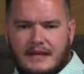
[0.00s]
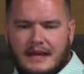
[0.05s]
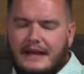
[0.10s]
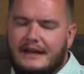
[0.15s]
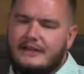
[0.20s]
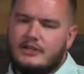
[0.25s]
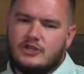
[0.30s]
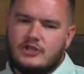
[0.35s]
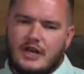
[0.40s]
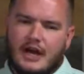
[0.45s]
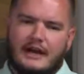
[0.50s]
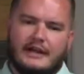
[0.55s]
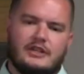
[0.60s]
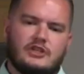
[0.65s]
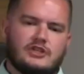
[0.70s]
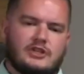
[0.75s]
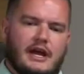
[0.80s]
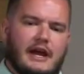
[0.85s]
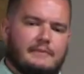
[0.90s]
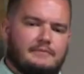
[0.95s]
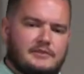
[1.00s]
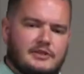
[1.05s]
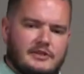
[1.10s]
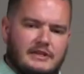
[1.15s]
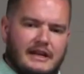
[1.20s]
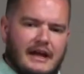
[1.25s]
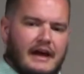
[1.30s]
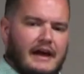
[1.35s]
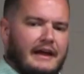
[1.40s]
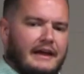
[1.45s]
And in John chapter
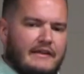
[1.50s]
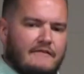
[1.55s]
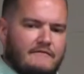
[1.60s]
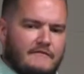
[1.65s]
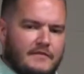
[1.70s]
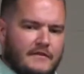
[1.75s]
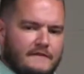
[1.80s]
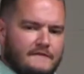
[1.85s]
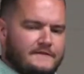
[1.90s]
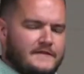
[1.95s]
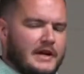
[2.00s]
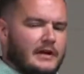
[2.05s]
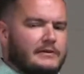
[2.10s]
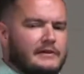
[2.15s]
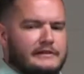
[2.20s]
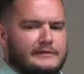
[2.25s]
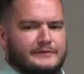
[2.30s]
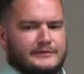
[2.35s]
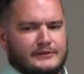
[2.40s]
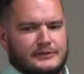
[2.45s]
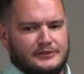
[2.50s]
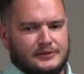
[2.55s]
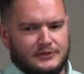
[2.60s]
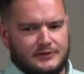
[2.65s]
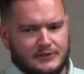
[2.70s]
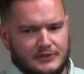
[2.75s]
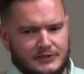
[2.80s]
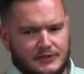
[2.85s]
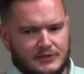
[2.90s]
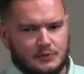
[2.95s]
9, in the very first
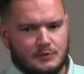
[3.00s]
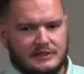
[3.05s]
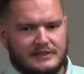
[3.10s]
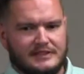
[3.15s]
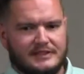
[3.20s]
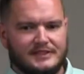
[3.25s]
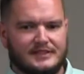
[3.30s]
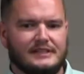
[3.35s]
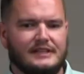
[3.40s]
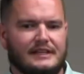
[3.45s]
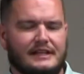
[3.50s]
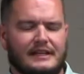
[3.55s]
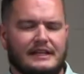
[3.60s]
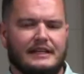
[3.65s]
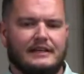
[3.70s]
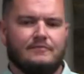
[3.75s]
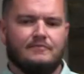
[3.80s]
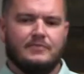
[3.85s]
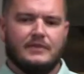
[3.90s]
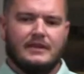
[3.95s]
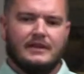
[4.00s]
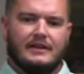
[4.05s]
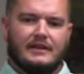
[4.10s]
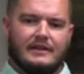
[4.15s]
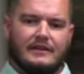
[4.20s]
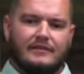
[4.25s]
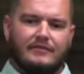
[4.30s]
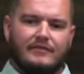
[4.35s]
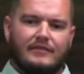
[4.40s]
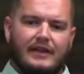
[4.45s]
verse, we see
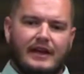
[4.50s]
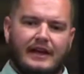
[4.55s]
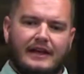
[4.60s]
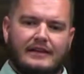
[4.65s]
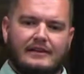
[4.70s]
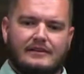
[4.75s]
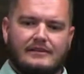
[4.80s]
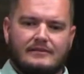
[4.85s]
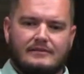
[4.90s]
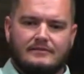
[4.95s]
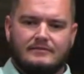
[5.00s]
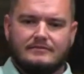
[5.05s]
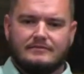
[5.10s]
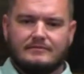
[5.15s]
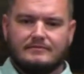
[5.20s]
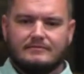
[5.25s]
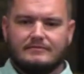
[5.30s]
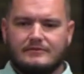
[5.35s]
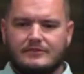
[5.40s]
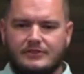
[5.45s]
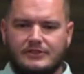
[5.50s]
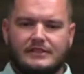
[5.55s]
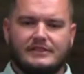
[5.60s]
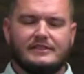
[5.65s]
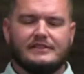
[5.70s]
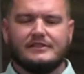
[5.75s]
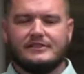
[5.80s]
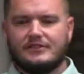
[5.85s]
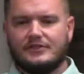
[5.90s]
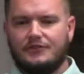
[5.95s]
that
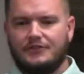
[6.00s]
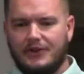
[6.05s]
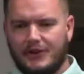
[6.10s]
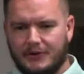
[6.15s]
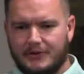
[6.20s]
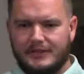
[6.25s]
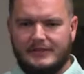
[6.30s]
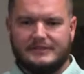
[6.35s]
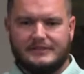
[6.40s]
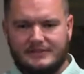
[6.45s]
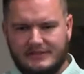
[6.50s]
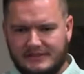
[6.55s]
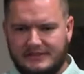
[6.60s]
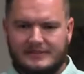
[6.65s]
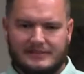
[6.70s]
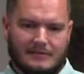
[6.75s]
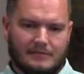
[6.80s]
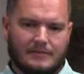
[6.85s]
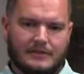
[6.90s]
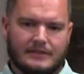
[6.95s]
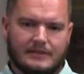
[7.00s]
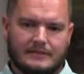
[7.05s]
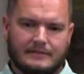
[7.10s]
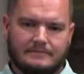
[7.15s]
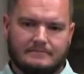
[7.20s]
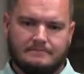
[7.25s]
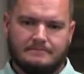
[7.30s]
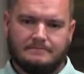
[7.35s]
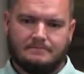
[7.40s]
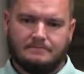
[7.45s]
Jesus notices something.
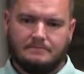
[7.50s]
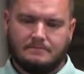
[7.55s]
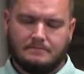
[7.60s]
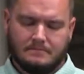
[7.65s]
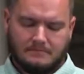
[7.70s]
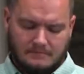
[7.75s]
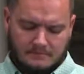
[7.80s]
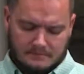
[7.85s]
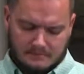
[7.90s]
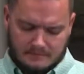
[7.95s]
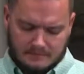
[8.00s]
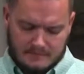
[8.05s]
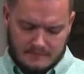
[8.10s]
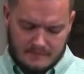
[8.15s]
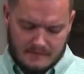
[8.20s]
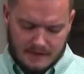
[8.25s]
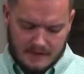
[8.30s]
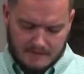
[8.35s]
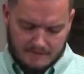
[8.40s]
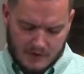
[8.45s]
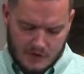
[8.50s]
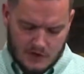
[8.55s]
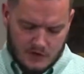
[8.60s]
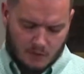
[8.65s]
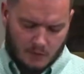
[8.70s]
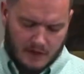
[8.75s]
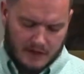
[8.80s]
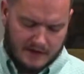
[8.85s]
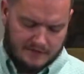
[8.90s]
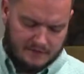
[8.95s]
Verse
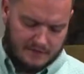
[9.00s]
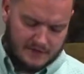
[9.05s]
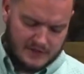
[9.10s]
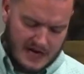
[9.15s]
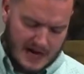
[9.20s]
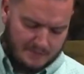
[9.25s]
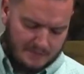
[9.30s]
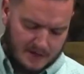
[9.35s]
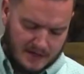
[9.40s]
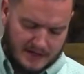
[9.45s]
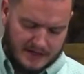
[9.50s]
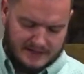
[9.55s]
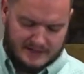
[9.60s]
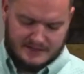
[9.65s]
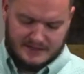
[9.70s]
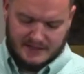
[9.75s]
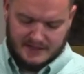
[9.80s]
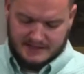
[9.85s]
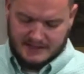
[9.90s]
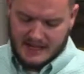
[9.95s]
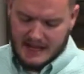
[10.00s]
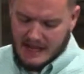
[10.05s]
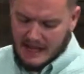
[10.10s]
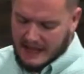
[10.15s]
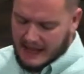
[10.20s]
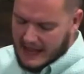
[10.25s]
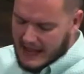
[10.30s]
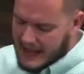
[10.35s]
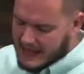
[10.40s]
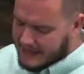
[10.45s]
1 of chapter 9 says,
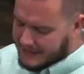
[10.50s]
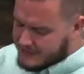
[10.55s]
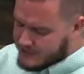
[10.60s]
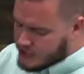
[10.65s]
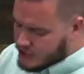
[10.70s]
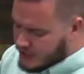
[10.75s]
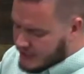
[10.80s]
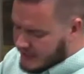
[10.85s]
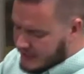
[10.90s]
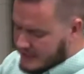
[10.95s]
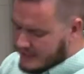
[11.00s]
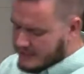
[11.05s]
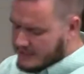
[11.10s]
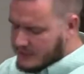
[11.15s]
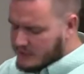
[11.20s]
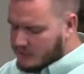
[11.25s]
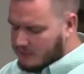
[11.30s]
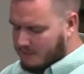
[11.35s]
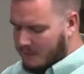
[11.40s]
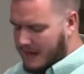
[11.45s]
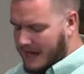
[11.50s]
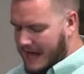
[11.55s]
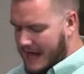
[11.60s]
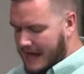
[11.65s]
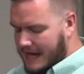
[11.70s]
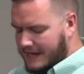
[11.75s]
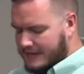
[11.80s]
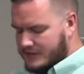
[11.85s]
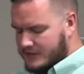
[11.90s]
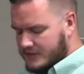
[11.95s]
"And as Jesus
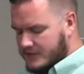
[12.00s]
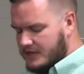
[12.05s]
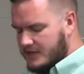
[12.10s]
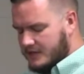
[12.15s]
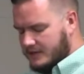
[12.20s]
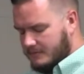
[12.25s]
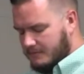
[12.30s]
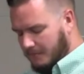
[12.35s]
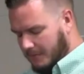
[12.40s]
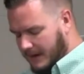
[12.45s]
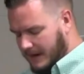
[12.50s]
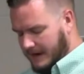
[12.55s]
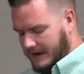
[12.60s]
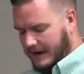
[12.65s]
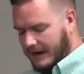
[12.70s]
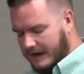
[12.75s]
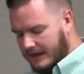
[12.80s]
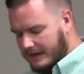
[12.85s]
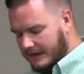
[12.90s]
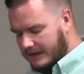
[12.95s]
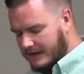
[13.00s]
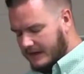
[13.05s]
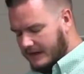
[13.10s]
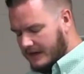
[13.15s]
passed by,